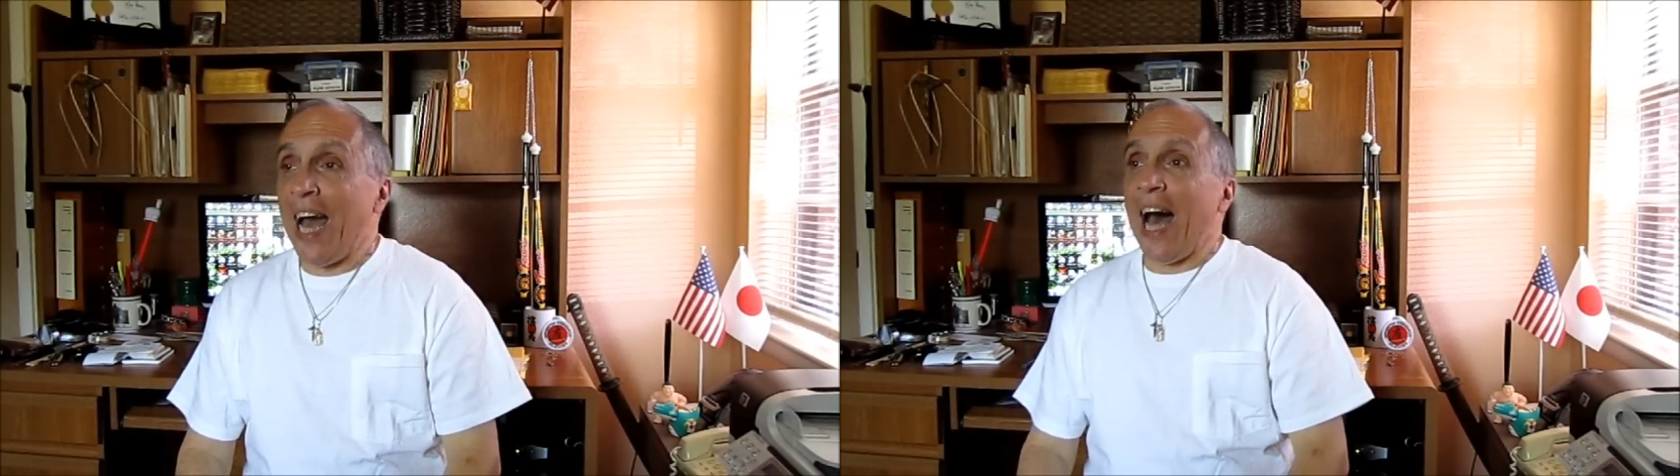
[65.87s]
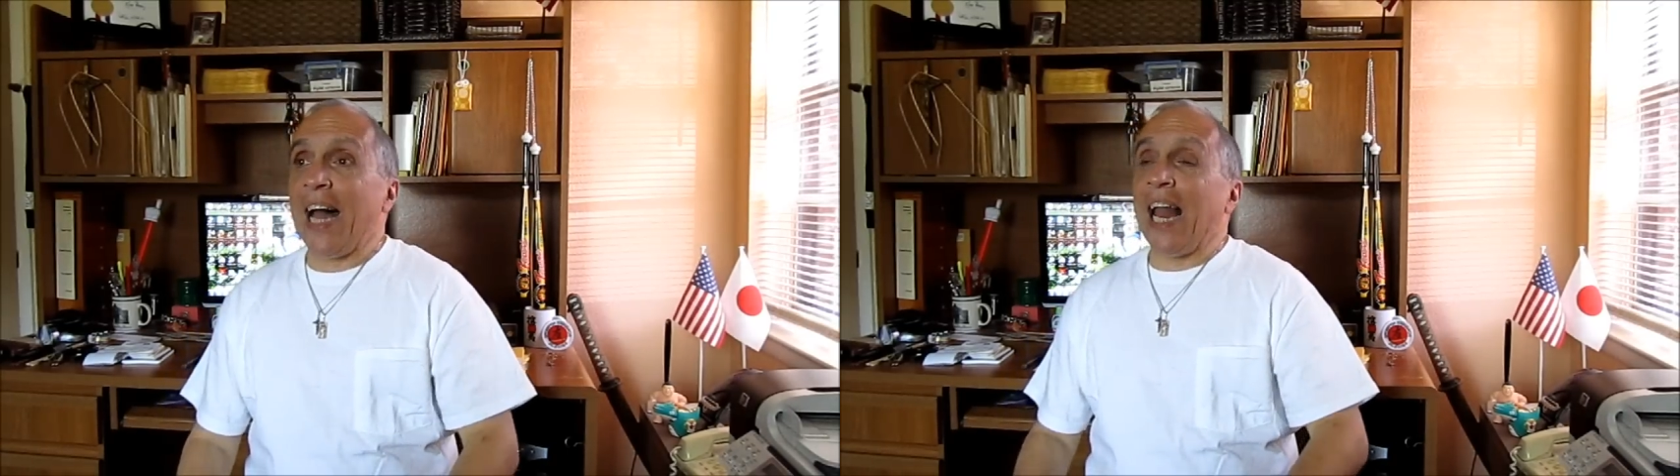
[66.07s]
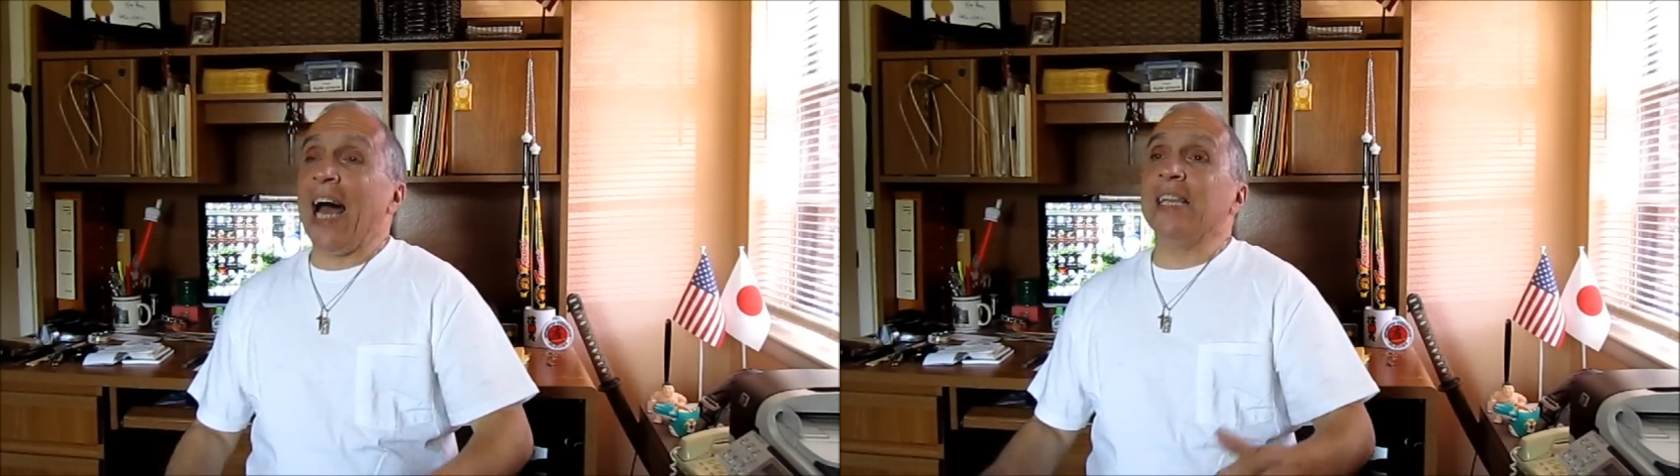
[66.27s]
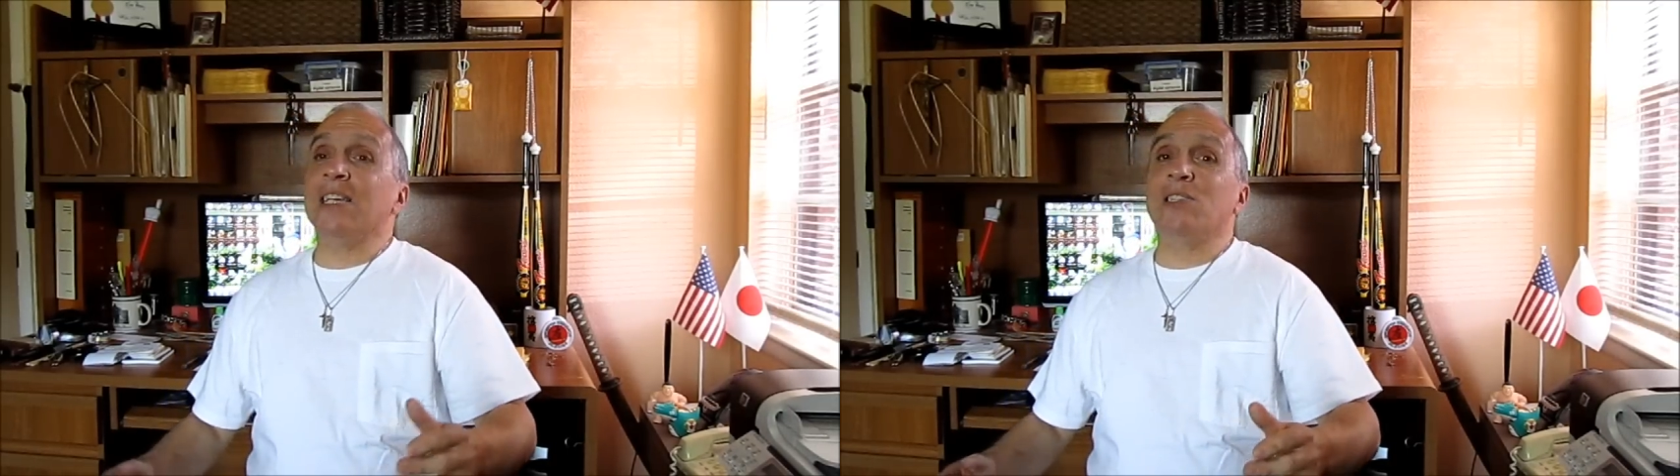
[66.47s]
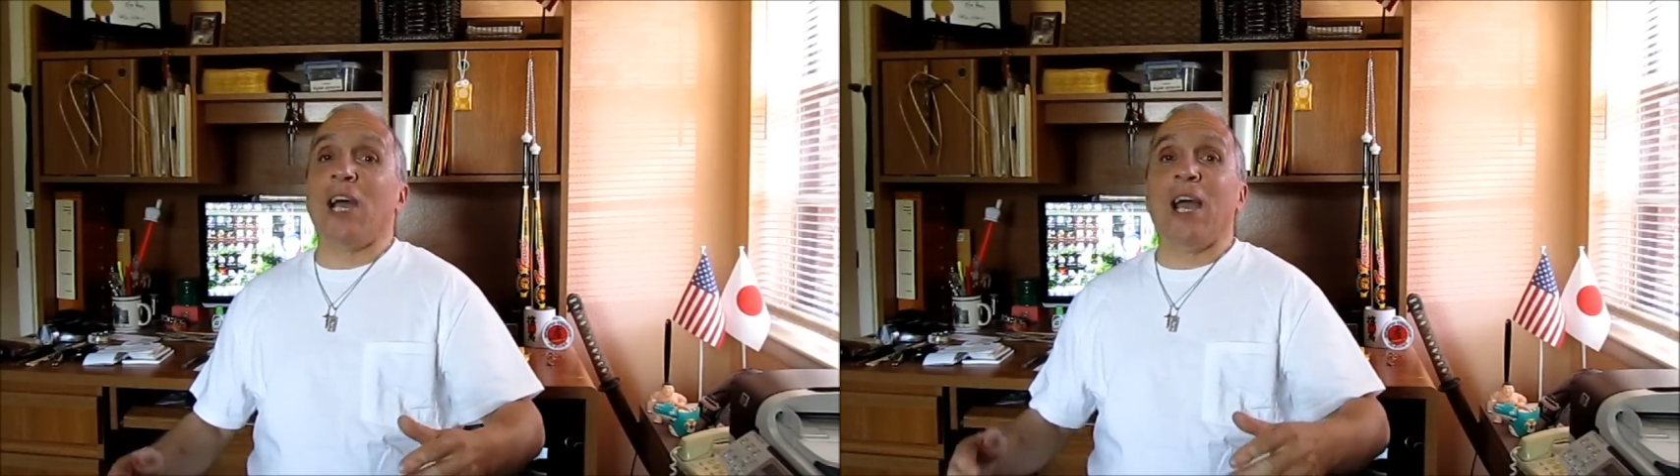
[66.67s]
I like
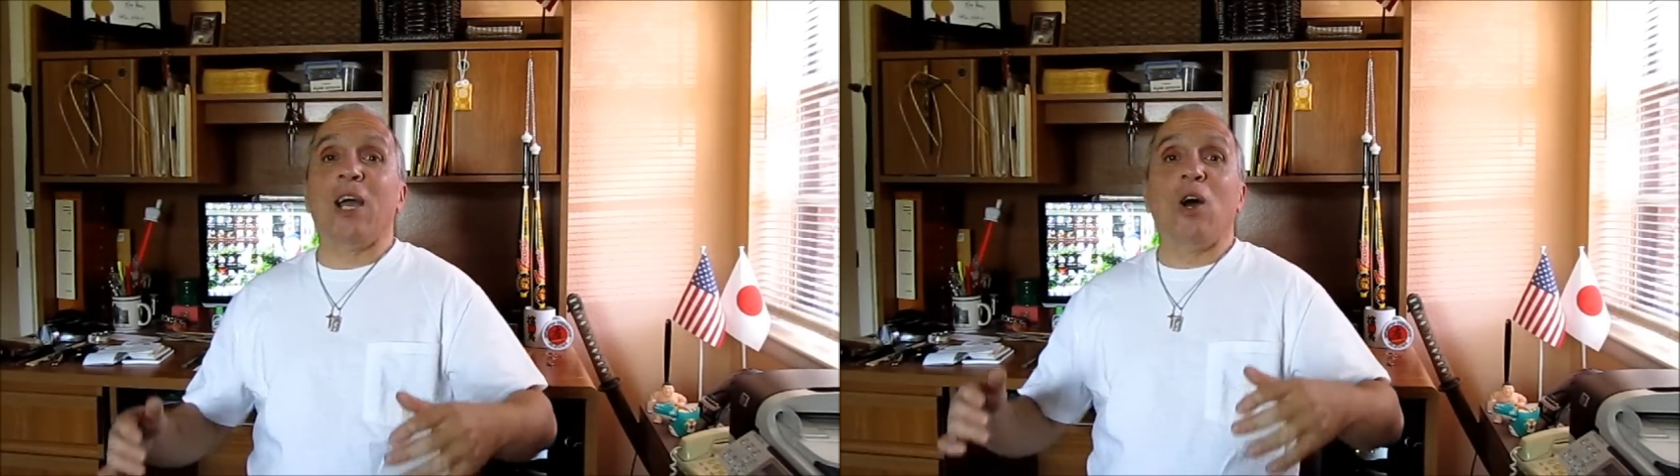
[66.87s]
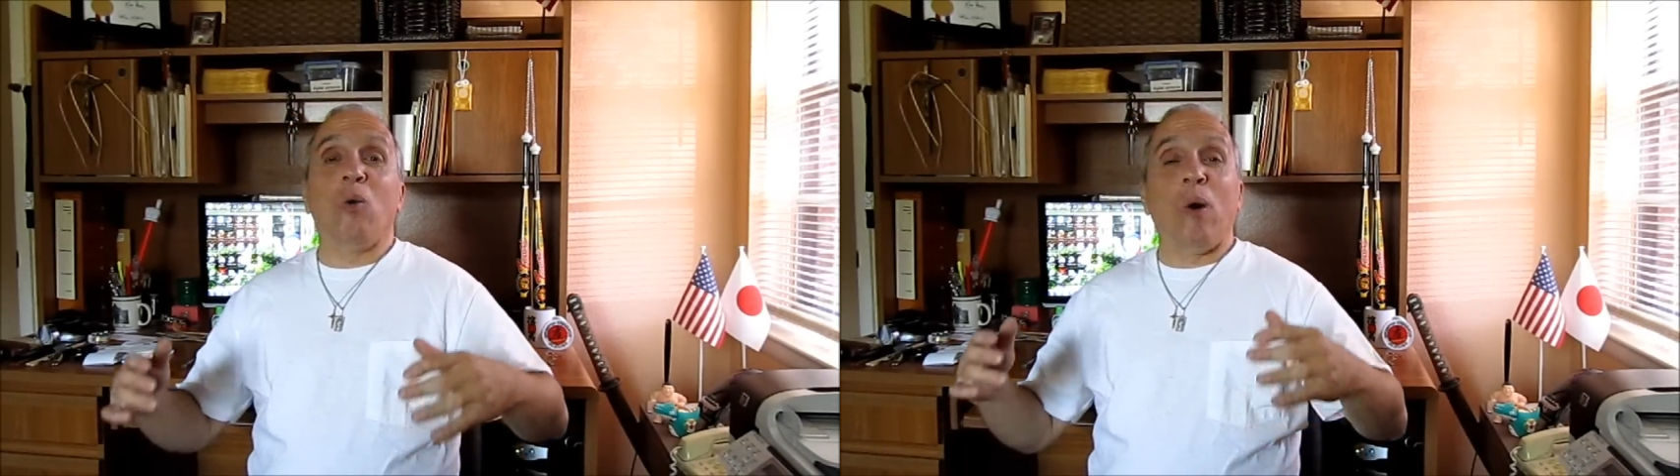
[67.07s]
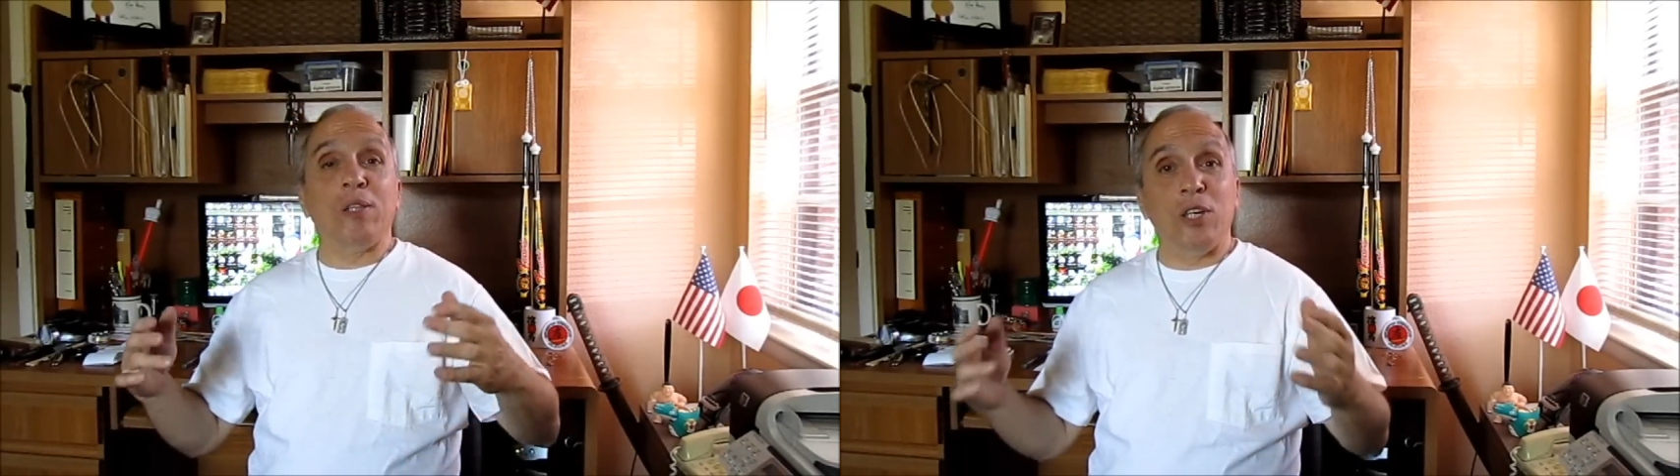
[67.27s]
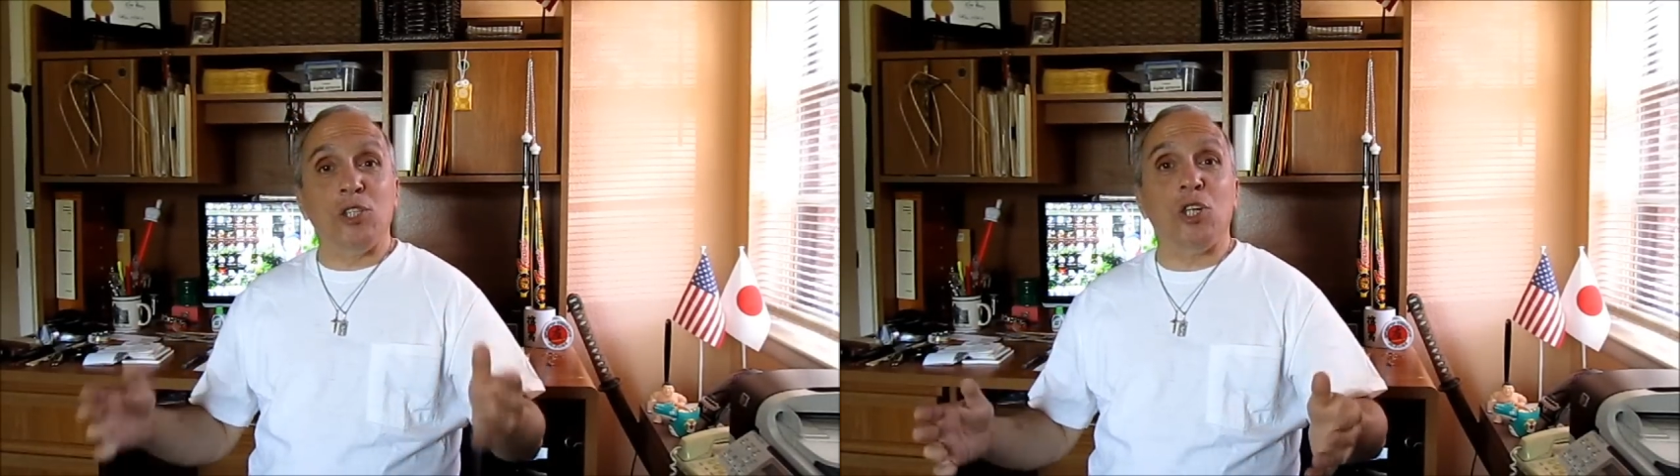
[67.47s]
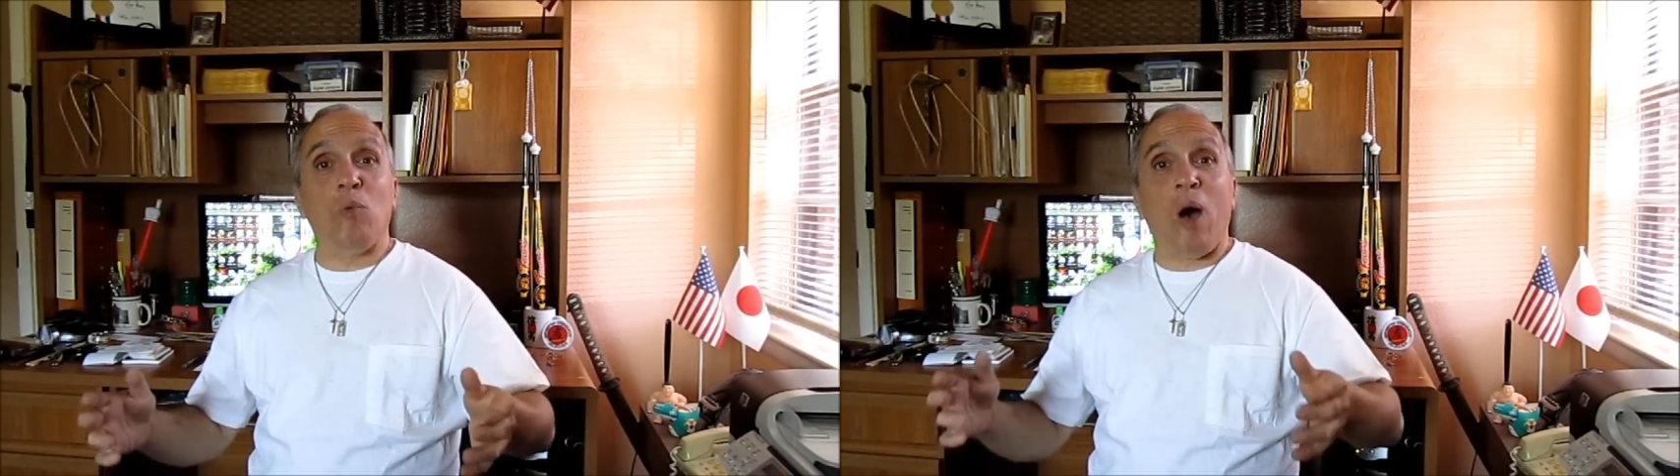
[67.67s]
to say
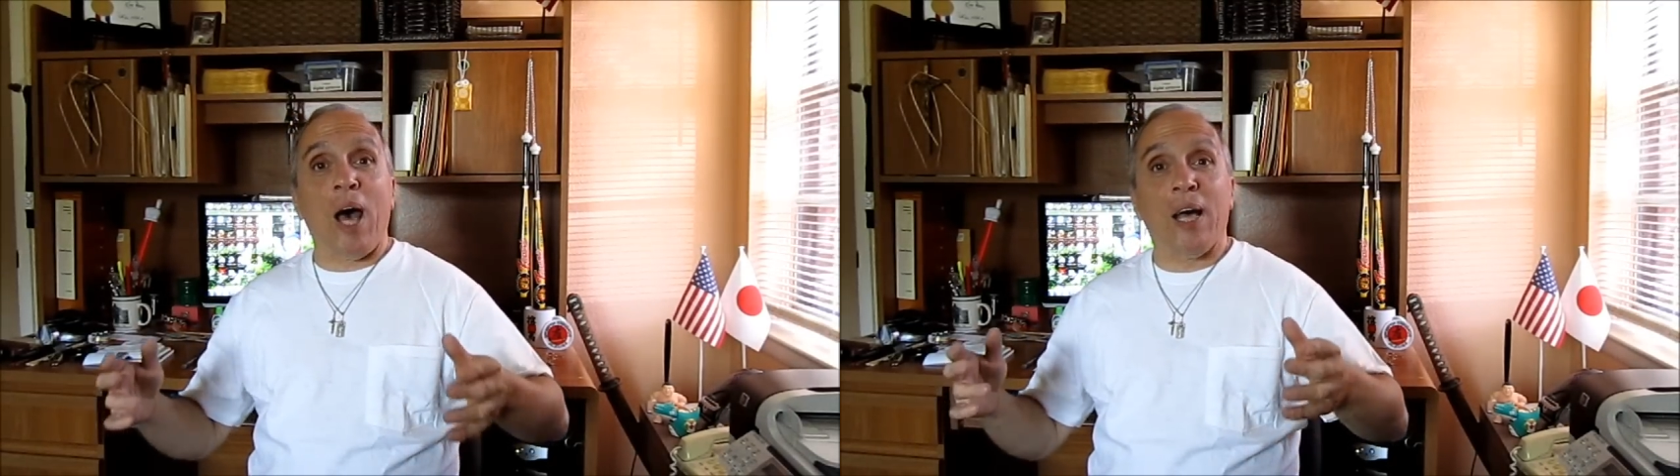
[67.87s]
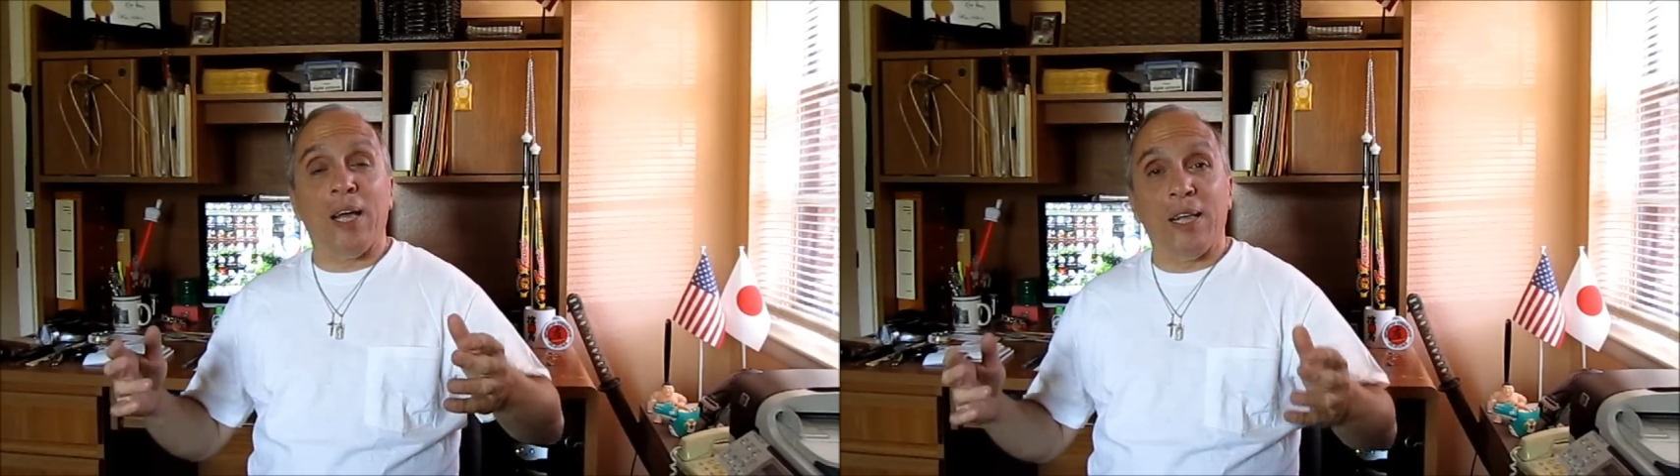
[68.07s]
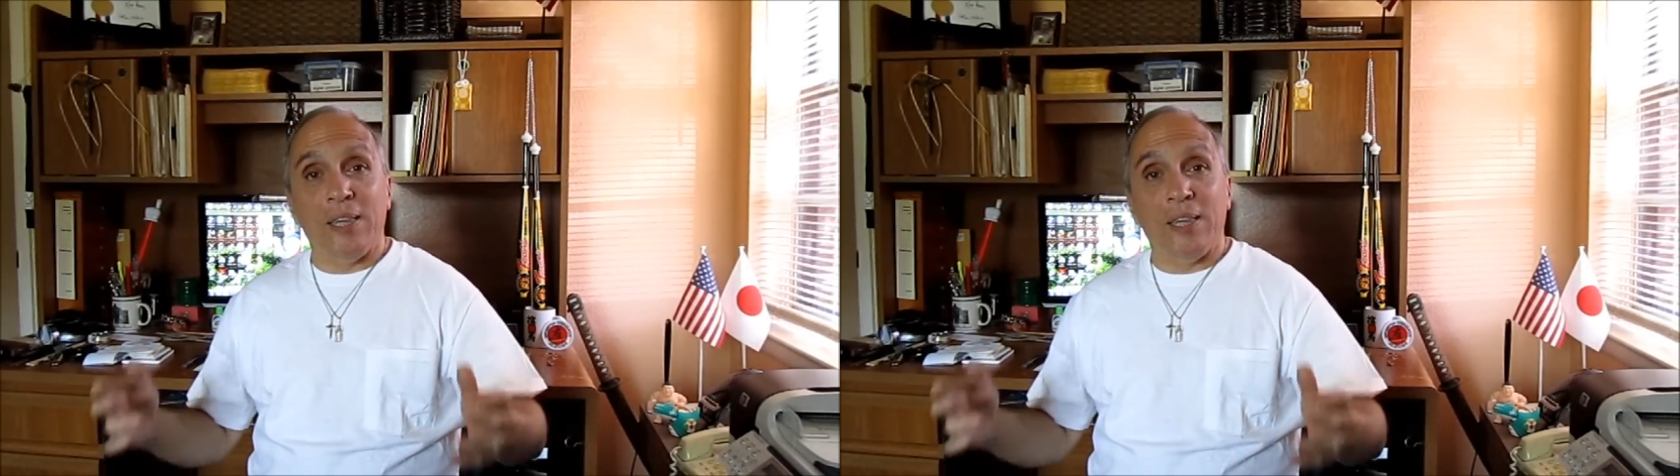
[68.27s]
watashi wa